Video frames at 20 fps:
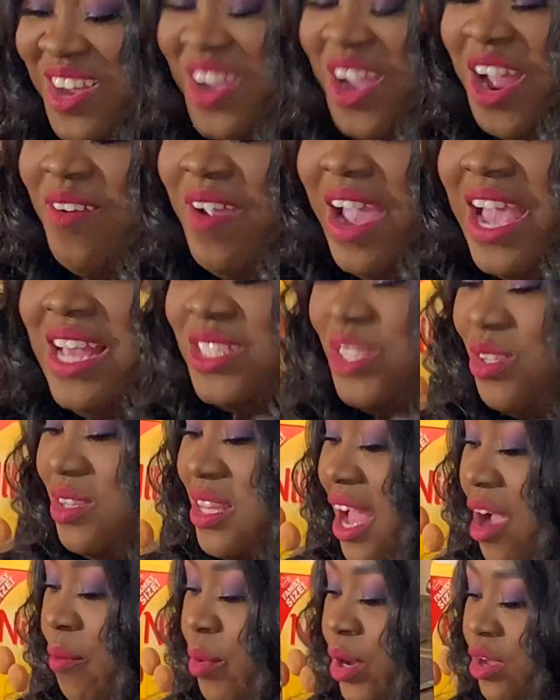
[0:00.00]
All right, so
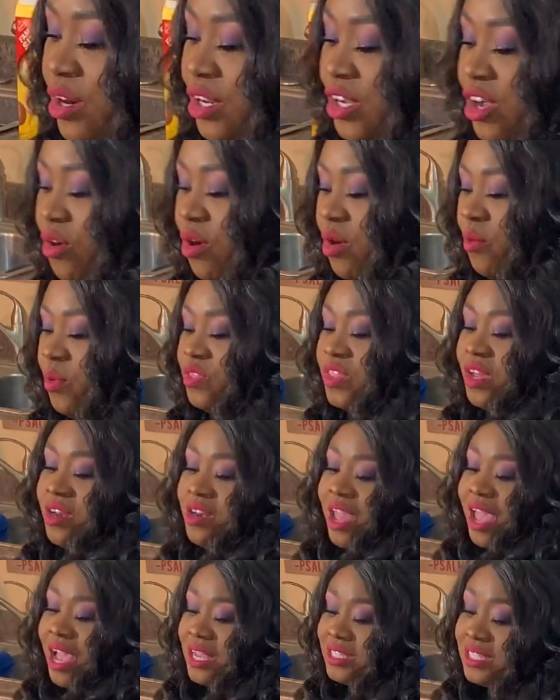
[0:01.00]
now we're gonna go on with the
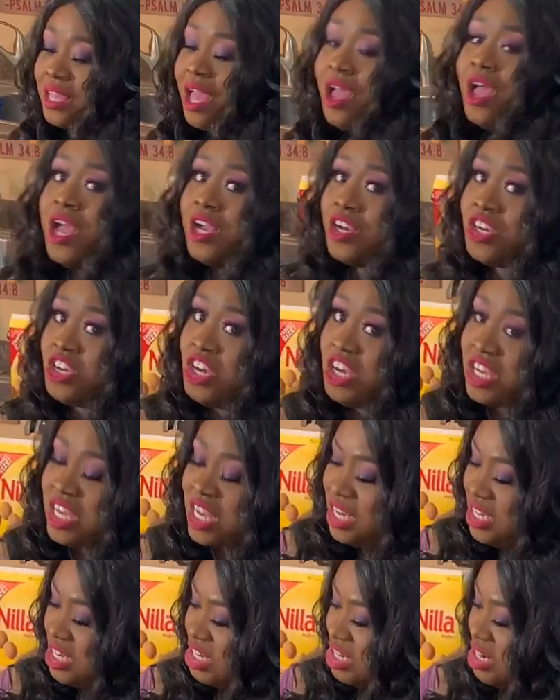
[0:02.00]
next
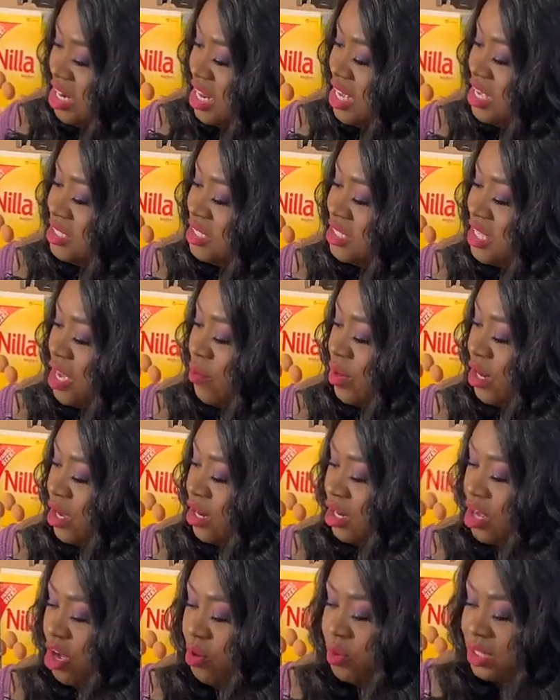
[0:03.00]
cookie goodness, and we're
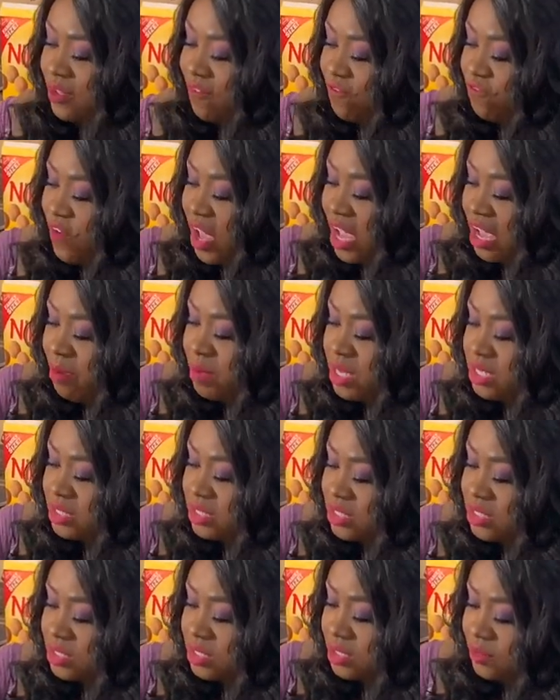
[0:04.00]
gonna go with the
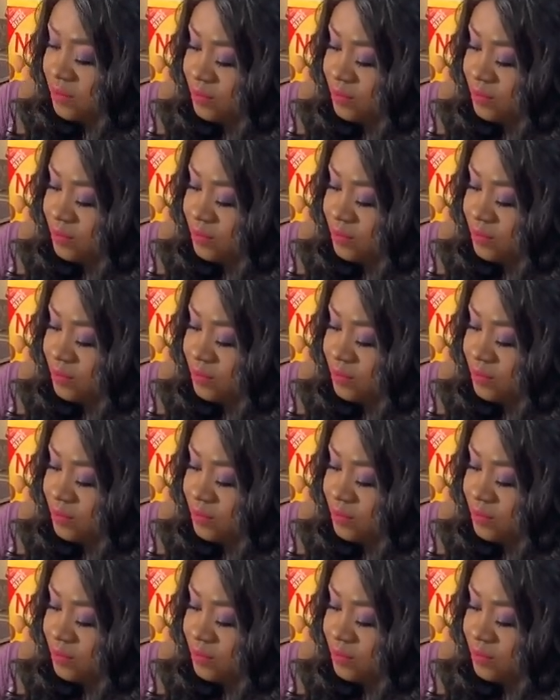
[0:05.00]
famous